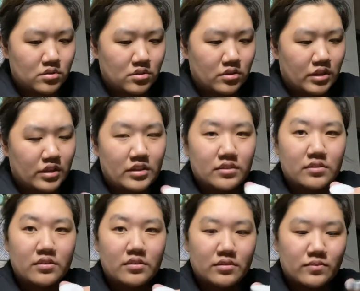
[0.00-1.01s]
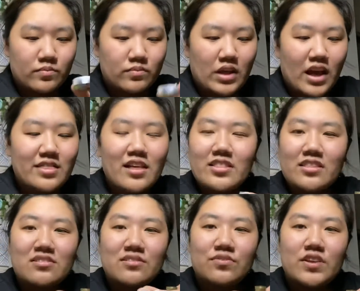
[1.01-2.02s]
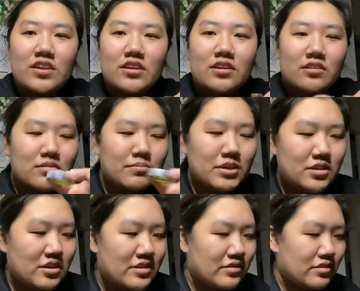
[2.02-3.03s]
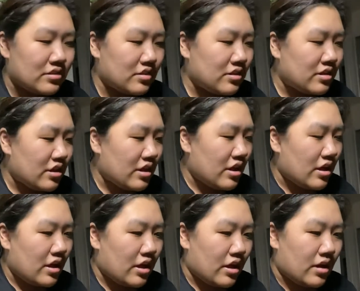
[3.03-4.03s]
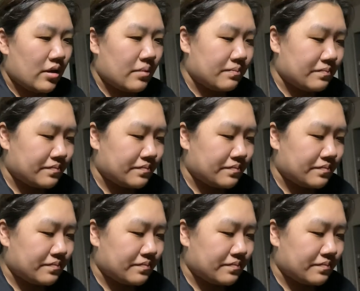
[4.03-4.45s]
okay, that I thought this fit in it, but it doesn't. And